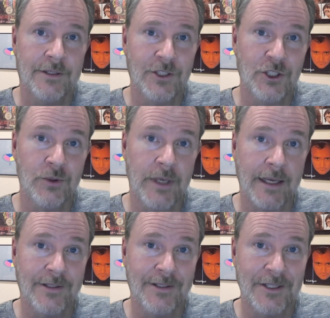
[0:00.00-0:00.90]

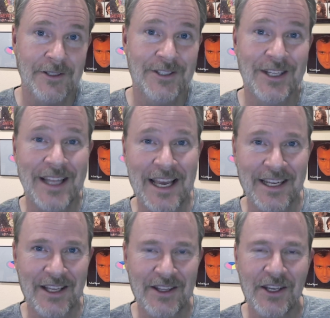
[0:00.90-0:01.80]
shoegaze singer is
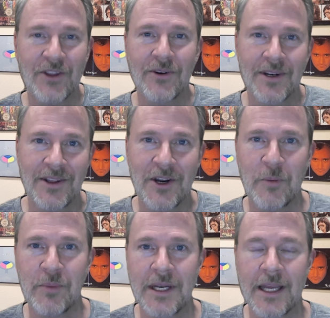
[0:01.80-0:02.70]
standing at the other end of the
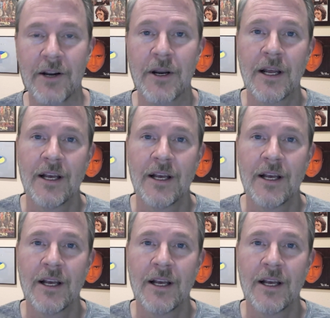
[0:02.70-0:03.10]
airplane hangar.